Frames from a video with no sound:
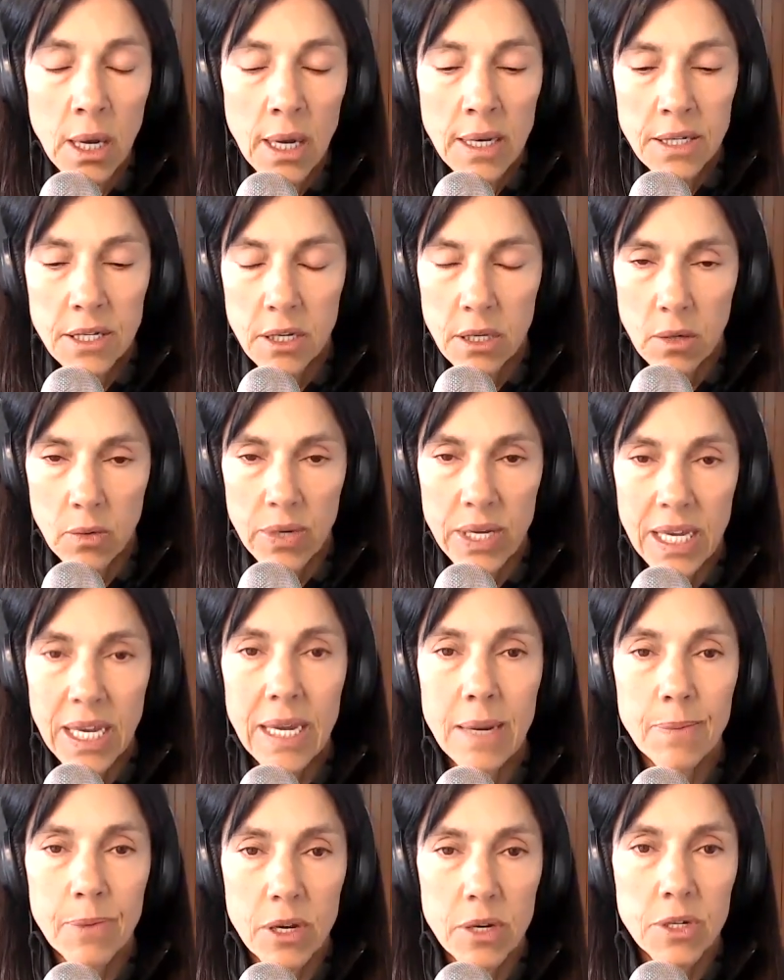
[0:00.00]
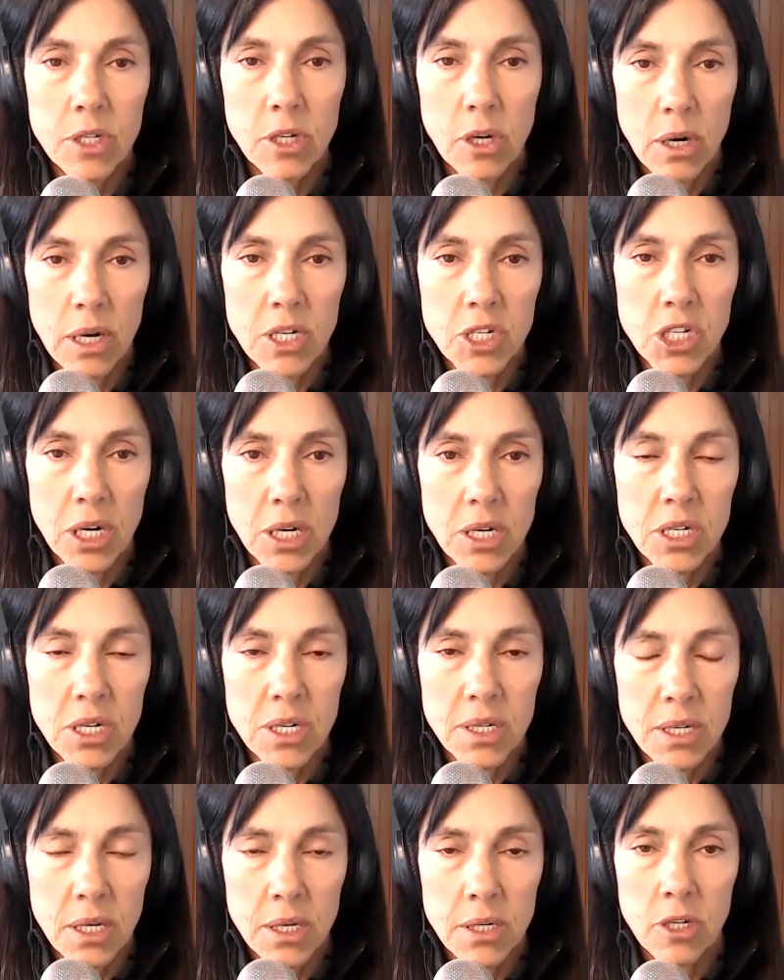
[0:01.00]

so that we keep those tight junctions.